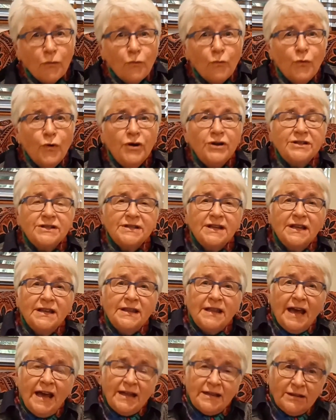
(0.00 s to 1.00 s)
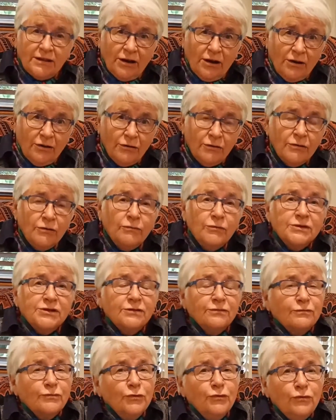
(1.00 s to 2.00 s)
Worse than that, though, was a
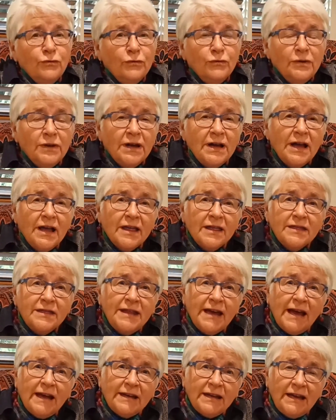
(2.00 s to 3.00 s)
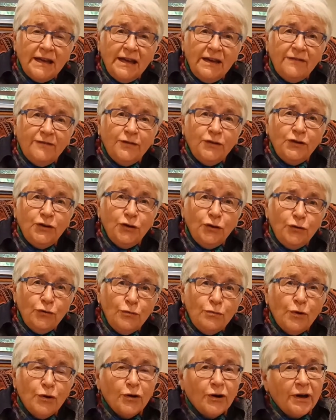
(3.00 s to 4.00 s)
rule that if you
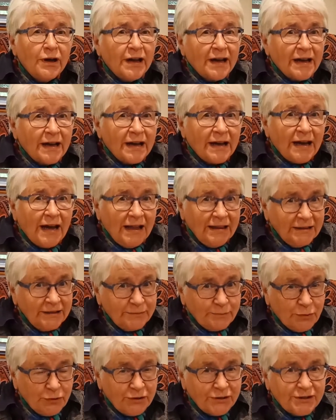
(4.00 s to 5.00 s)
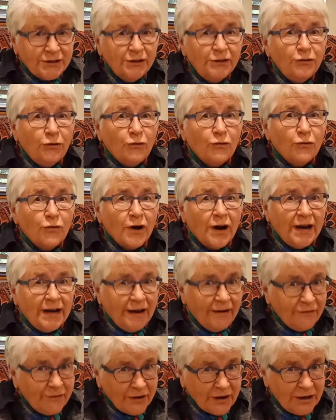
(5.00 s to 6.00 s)
were a coloured person or an
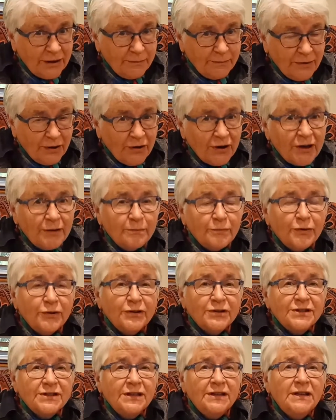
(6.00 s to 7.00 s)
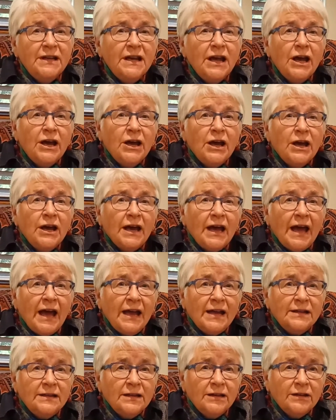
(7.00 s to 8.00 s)
African American person
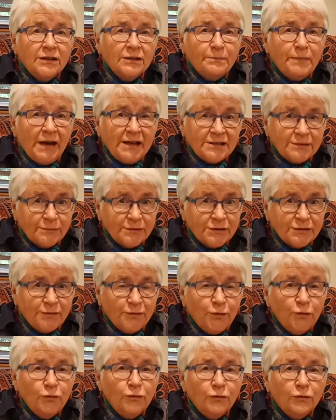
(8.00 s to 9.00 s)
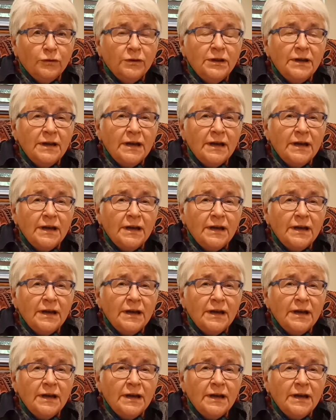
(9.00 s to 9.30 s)
and the bus was full